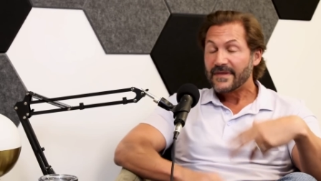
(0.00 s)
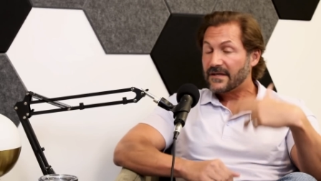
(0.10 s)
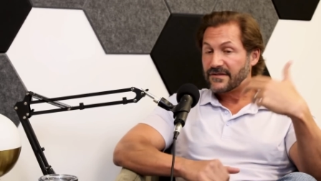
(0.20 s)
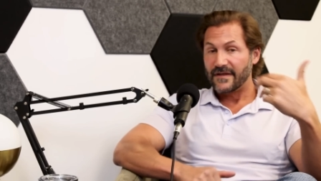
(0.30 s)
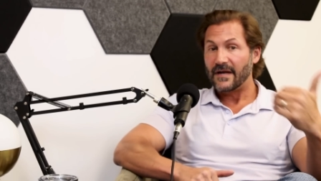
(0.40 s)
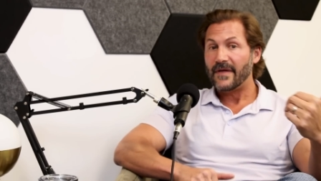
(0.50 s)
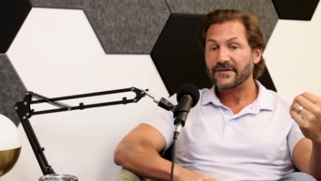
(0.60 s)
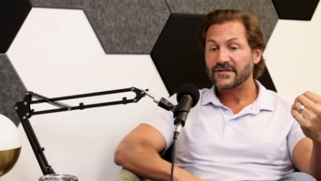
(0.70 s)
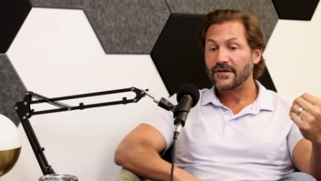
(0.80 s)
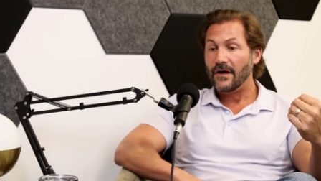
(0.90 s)
so that I'm not
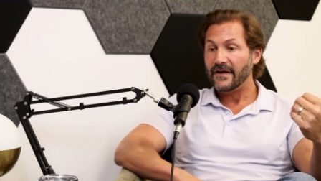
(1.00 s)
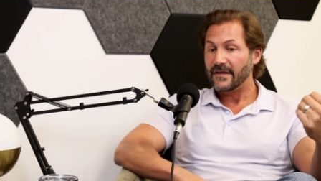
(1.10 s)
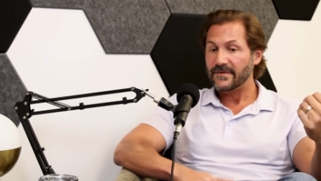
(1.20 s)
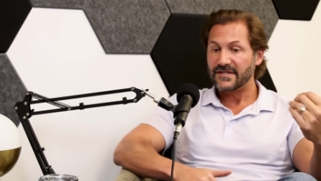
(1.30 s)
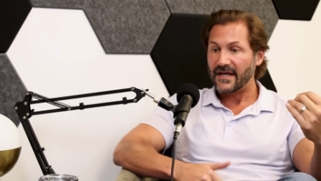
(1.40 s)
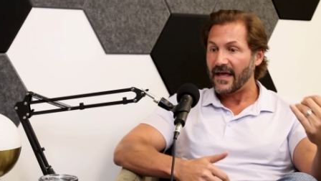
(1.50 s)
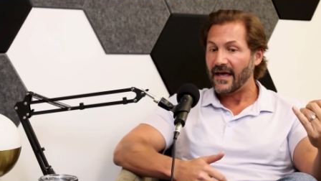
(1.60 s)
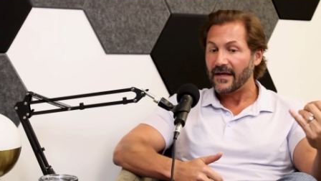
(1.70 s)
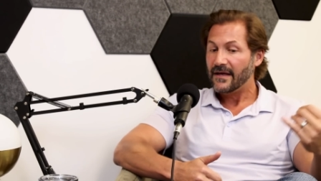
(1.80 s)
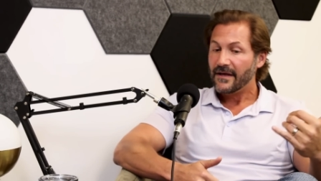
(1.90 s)
just calling them and saying,
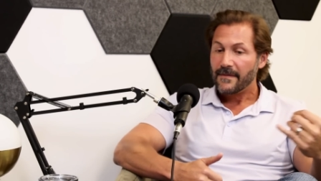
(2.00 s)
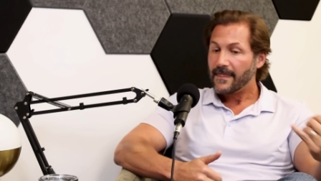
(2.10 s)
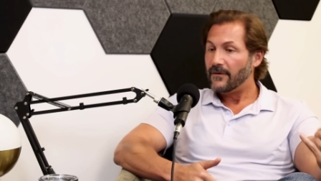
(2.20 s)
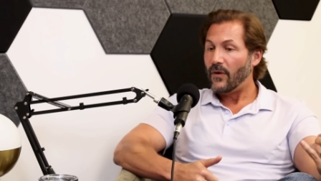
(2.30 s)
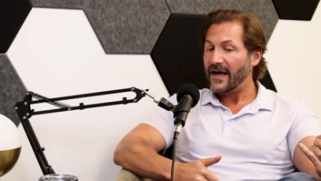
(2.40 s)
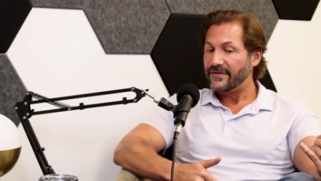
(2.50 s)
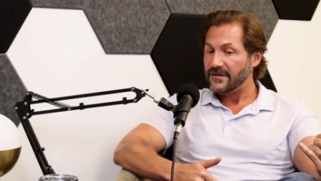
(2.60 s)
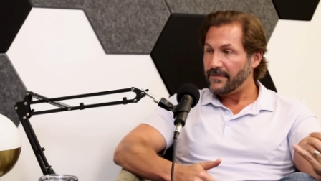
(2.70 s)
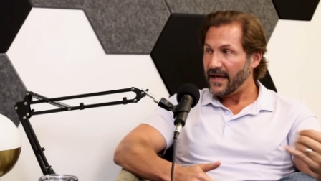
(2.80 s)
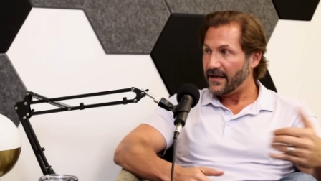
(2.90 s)
hey, why haven't
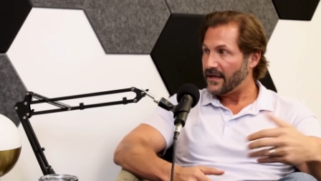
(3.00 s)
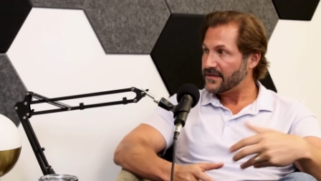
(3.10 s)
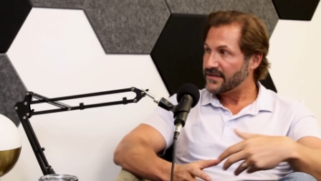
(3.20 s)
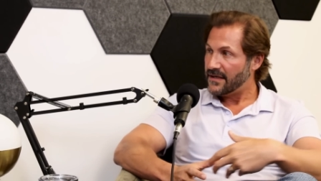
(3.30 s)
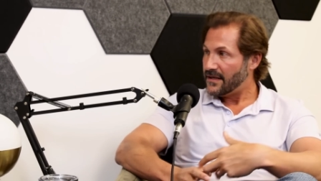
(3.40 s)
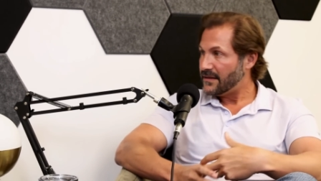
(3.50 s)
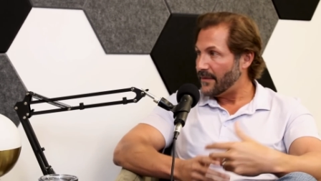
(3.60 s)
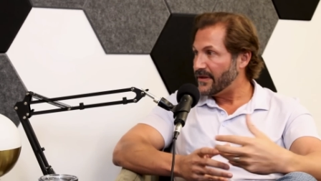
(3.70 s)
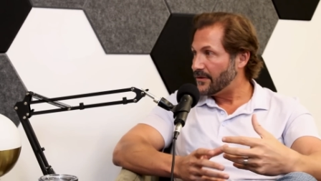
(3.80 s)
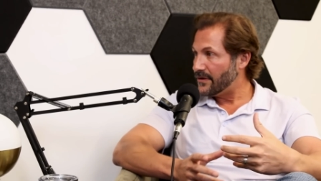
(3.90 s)
you paid us? let
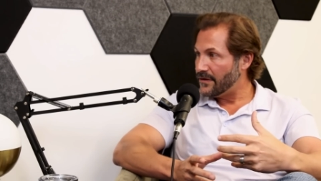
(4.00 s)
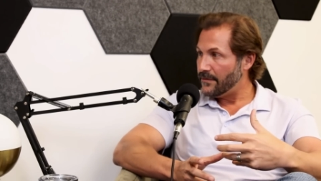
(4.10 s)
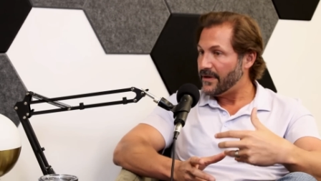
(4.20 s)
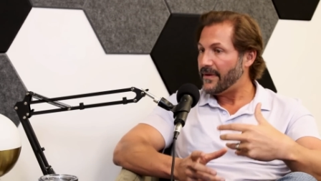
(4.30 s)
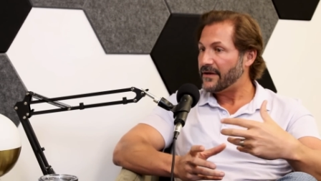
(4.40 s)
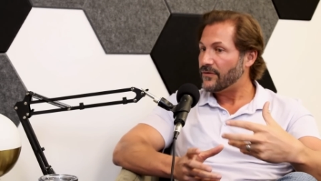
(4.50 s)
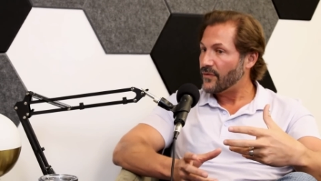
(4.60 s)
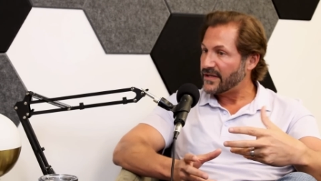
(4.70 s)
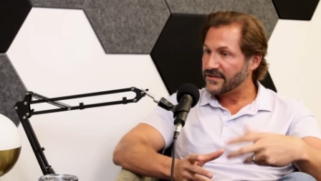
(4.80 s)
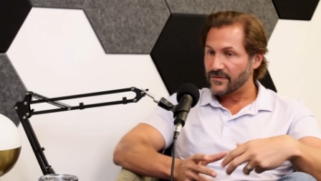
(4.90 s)
me learn a little bit about your
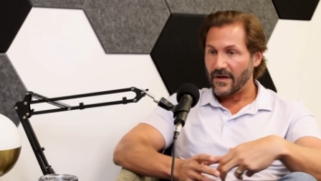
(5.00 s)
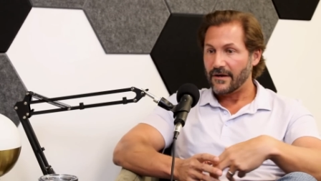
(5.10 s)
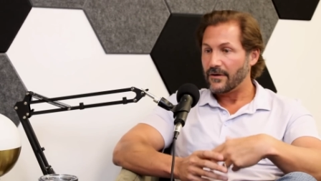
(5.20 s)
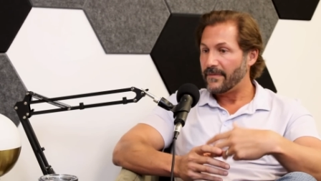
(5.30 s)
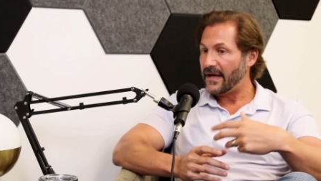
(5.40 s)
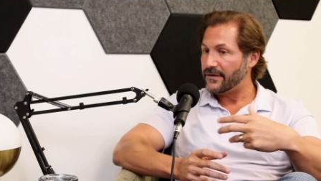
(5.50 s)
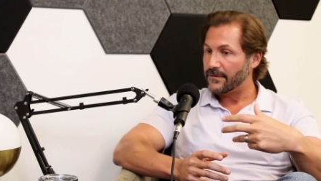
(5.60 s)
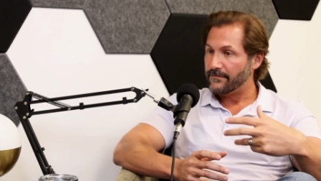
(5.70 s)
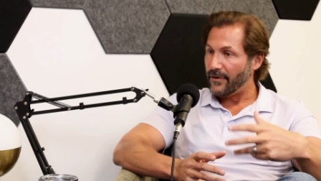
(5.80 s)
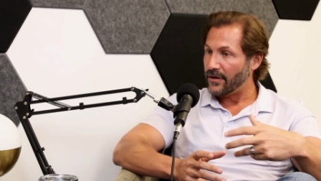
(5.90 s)
restaurant or about your
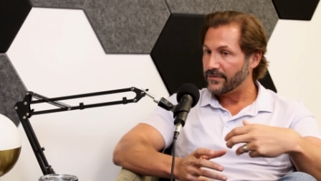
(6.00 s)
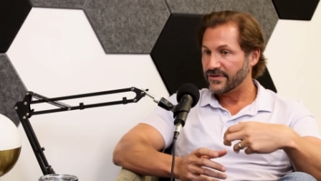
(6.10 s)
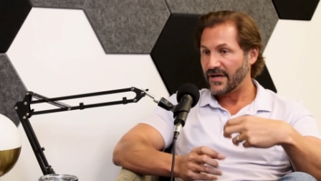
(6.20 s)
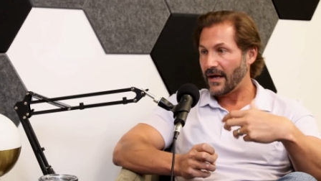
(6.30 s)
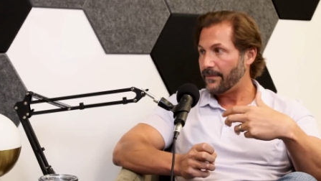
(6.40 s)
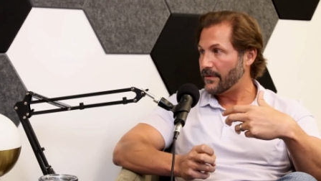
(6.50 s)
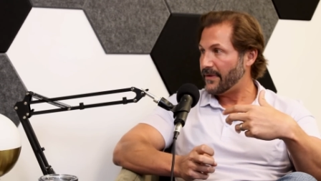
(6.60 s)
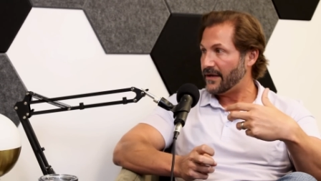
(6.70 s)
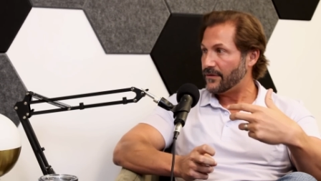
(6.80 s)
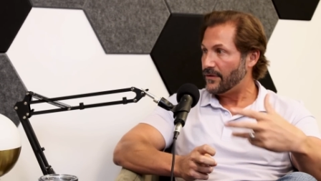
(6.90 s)
barber shop or
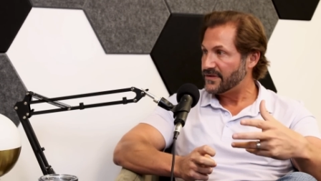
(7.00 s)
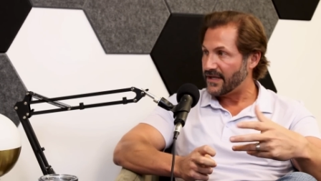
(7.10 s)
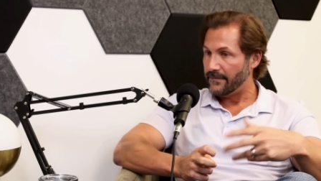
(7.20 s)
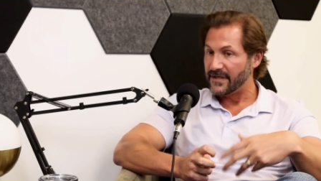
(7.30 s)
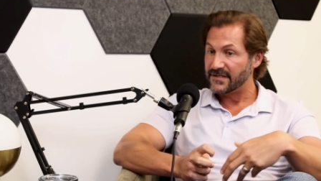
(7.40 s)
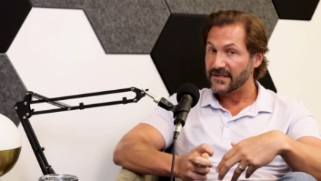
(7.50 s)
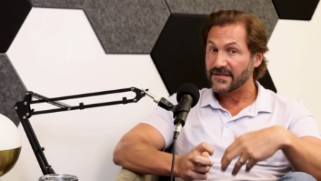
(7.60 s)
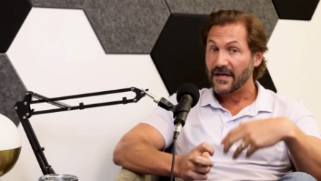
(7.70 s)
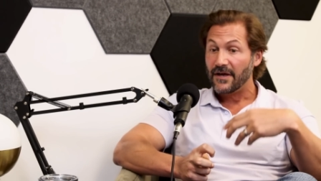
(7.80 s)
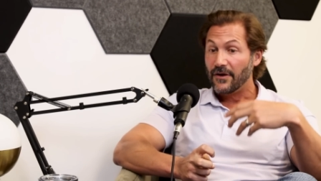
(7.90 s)
about your wholesale business
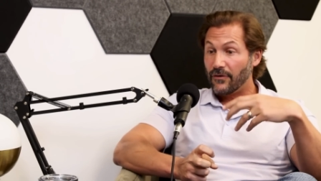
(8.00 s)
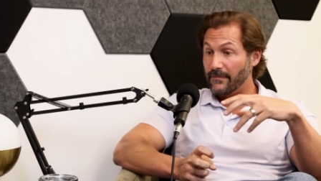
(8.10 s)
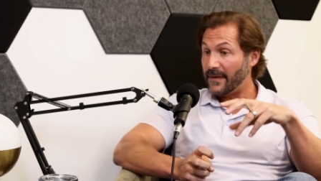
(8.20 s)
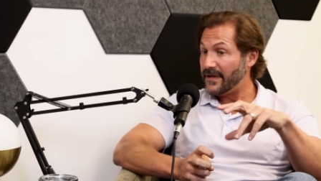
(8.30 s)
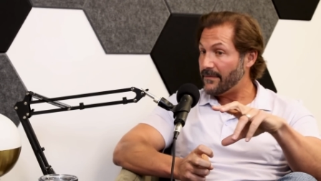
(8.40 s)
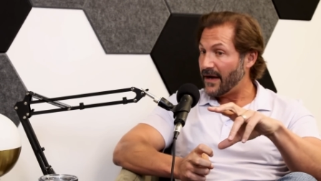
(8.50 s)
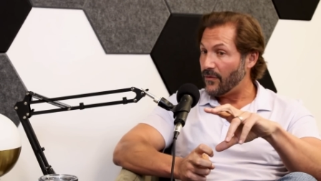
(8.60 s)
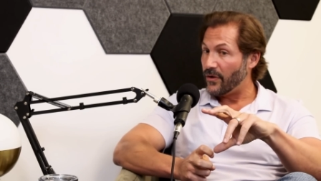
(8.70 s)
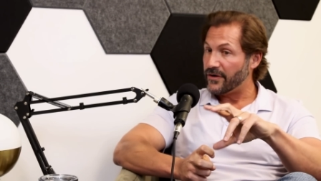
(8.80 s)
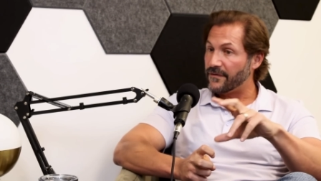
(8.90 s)
or maybe about
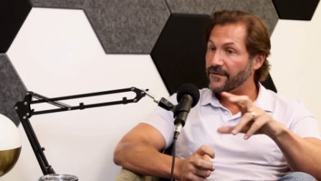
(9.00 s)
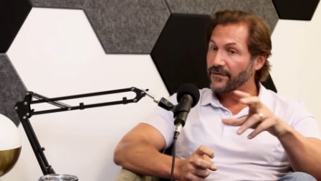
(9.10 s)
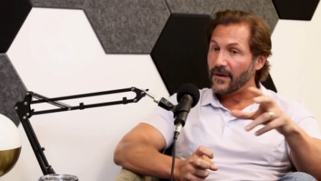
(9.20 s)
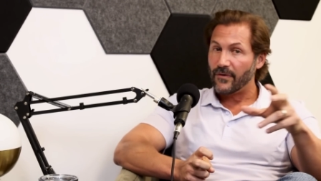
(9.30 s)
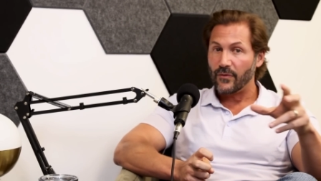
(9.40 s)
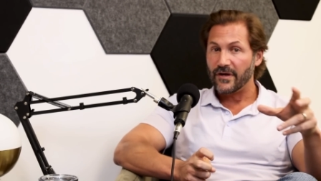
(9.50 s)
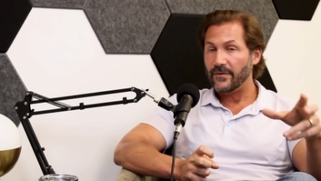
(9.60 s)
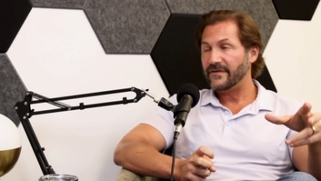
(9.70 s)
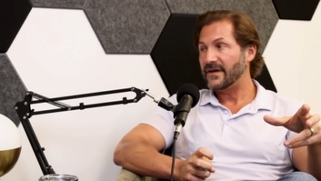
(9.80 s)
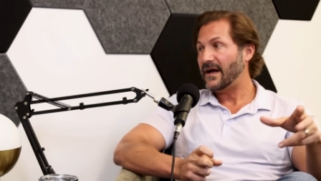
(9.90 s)
where you're from or where you
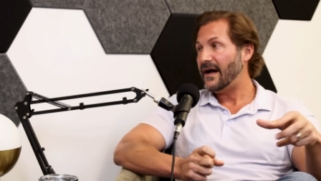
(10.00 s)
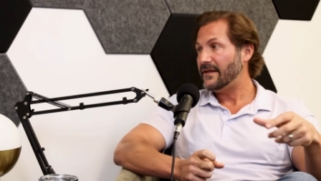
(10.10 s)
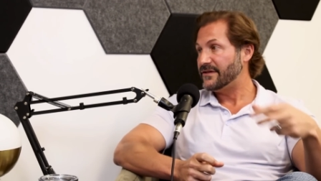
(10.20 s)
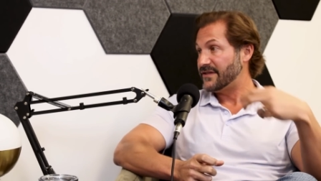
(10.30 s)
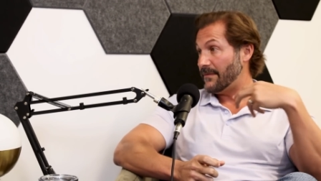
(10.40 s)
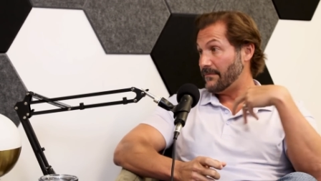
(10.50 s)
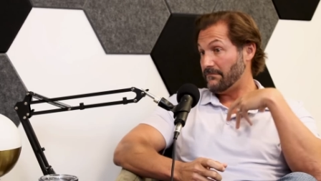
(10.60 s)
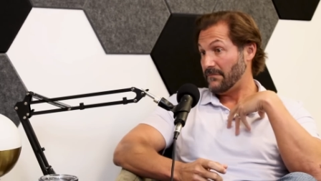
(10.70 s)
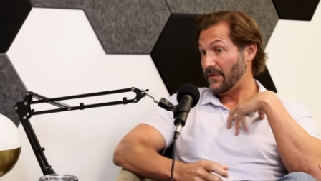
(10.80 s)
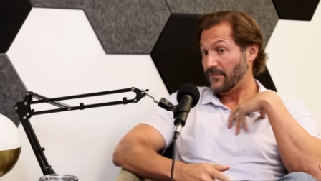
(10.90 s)
went to college that
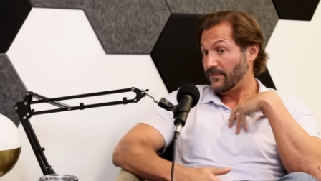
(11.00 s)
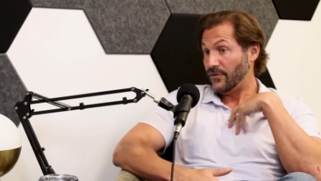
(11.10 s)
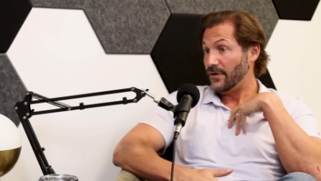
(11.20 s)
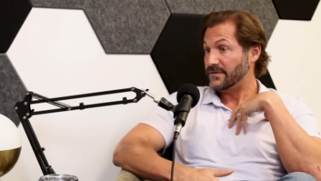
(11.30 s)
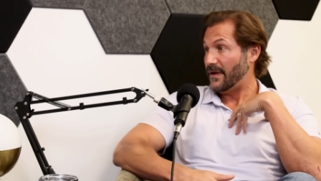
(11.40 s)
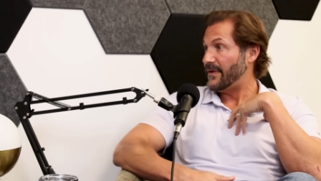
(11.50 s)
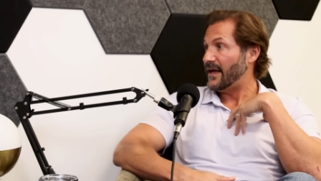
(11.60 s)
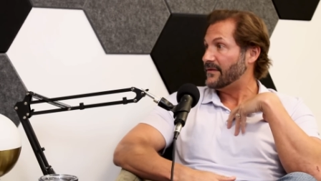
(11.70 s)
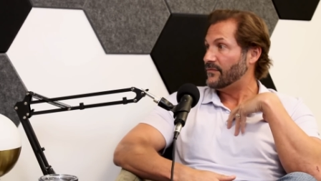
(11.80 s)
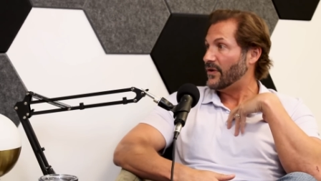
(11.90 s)
may, who knows maybe
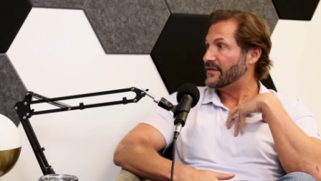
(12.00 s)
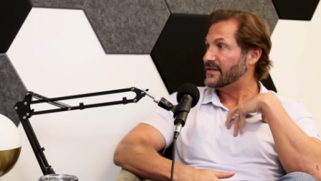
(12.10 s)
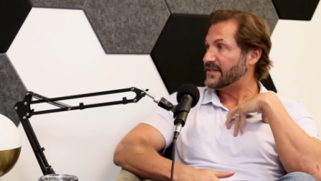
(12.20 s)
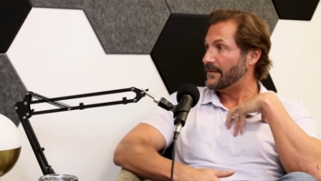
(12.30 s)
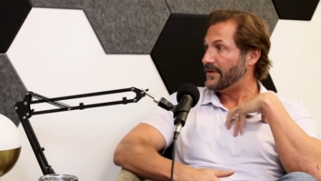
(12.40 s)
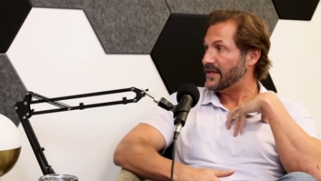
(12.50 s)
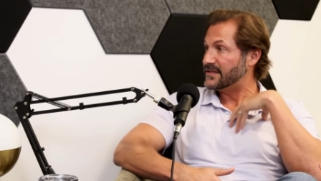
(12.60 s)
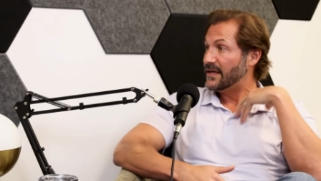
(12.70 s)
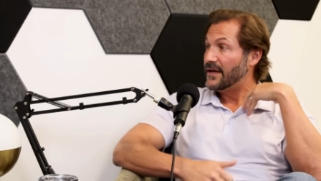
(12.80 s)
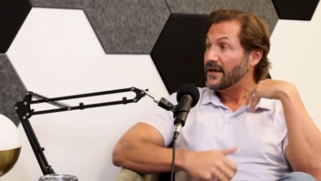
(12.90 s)
i went to the same place